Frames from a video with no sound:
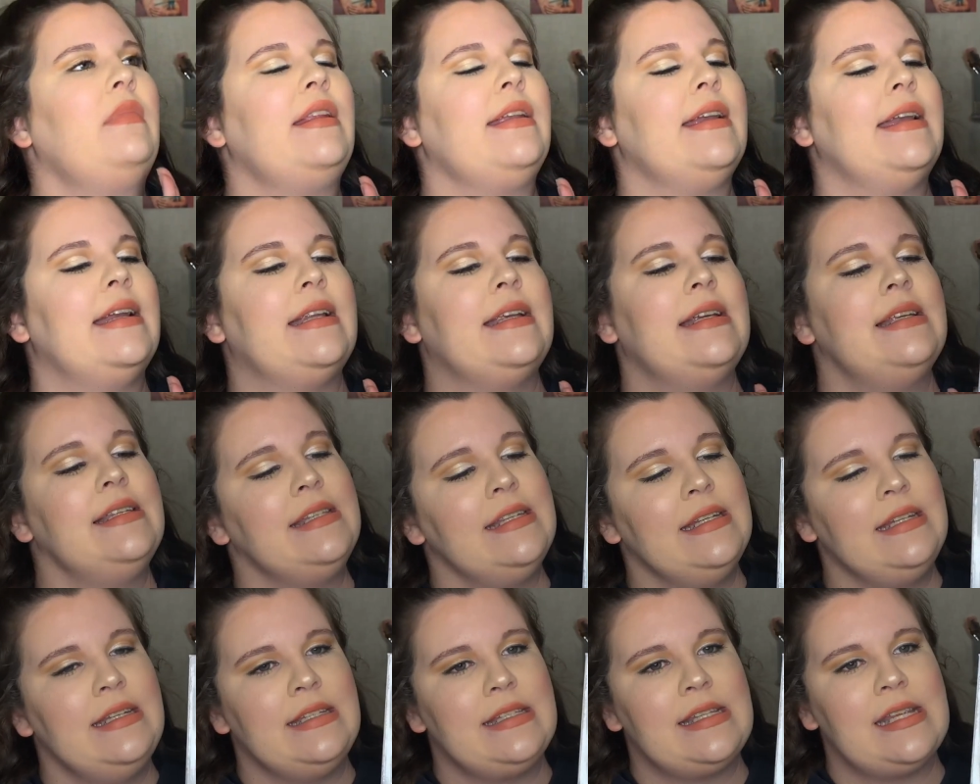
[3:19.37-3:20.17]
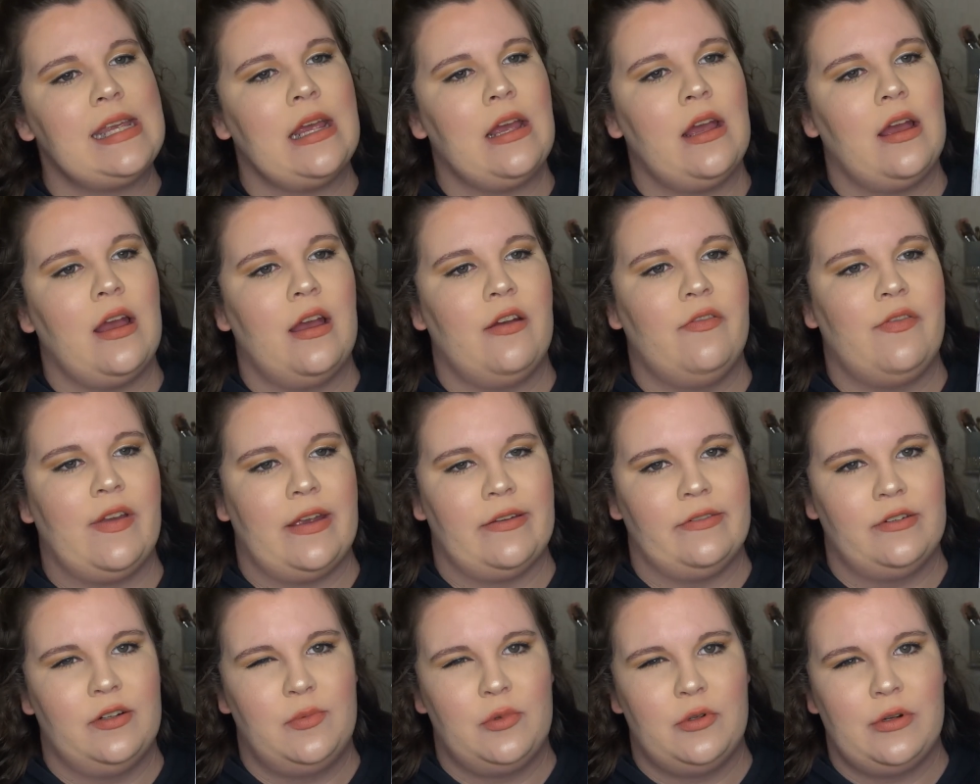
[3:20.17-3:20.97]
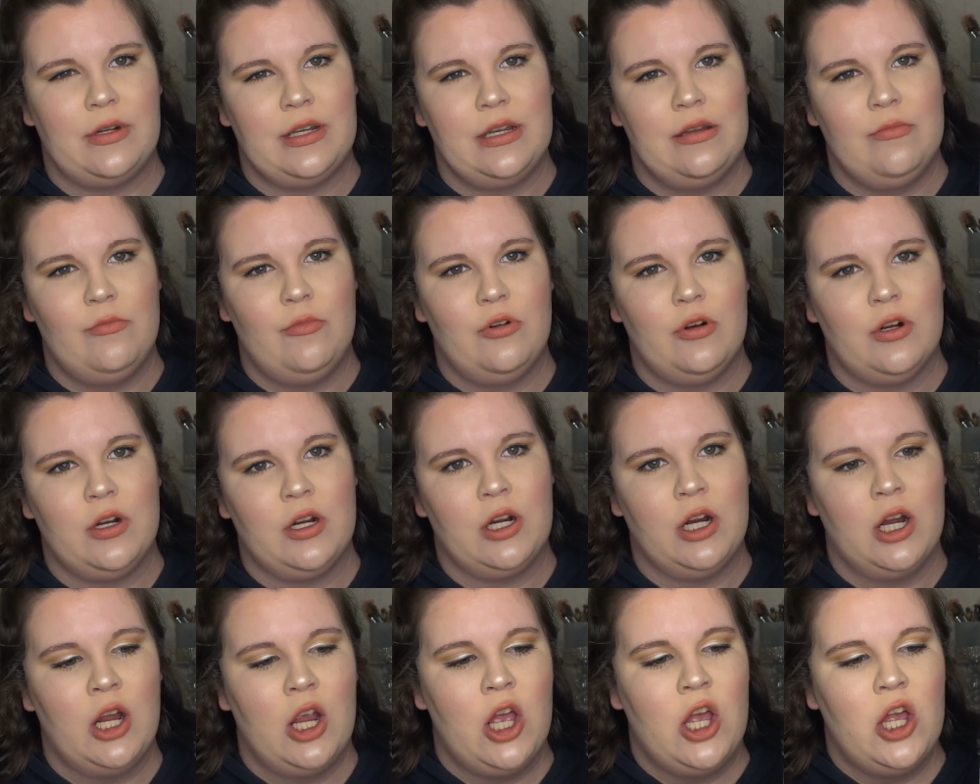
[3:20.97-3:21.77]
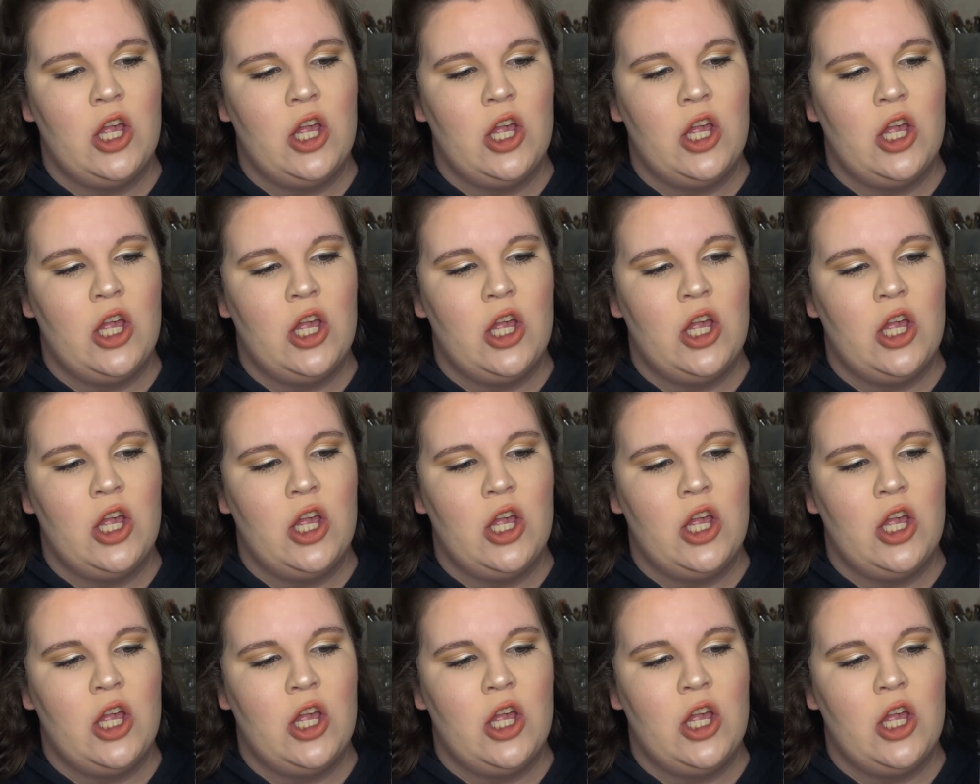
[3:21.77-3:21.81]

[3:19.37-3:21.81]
it isn't available anymore,